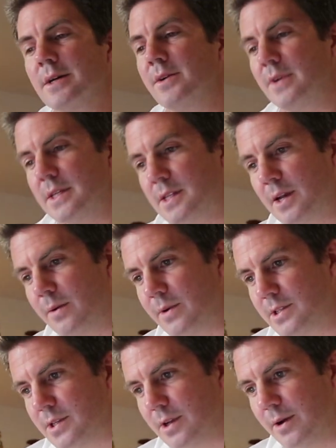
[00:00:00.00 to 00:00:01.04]
First thing I
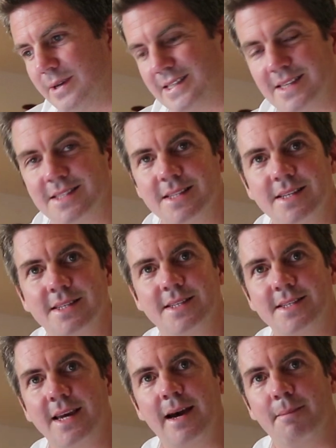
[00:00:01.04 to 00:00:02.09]
wanted to know is this a
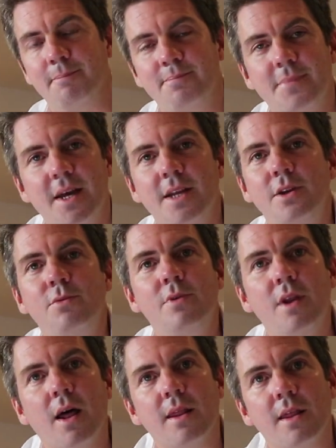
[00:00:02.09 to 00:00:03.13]
scam? I knew
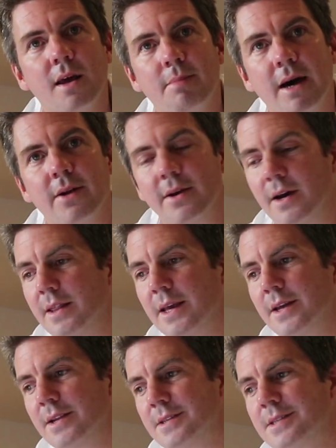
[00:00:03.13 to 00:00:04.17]
nothing about it. Are they
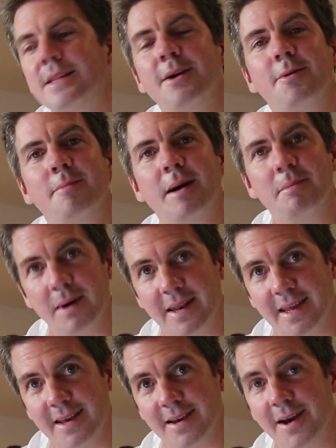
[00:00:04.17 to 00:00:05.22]
going to steal my
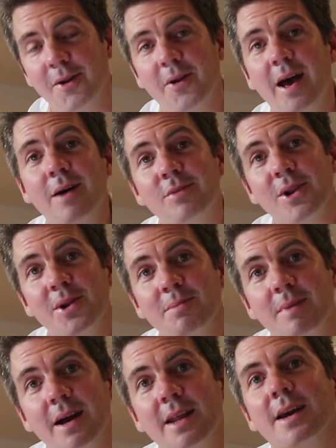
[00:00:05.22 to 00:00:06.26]
money? I don't have a lot of
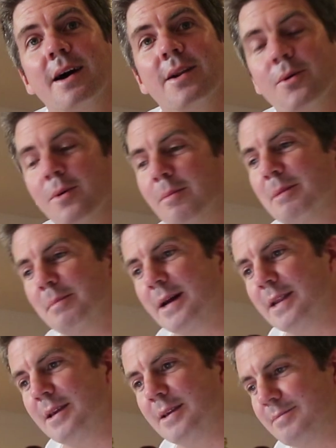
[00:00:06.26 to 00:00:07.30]
money. I don't want my
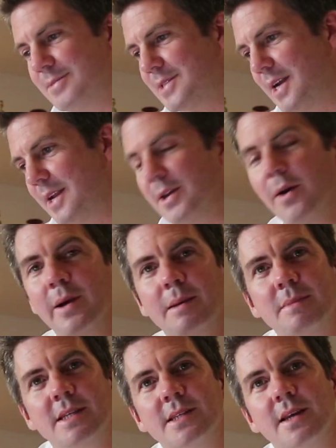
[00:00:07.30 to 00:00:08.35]
money kind of going
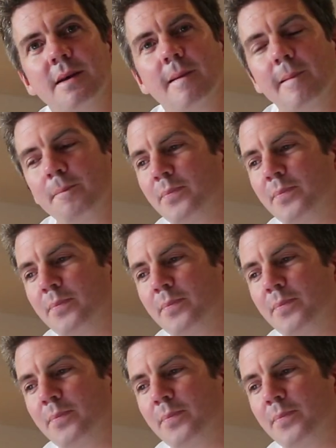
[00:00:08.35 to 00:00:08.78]
missing.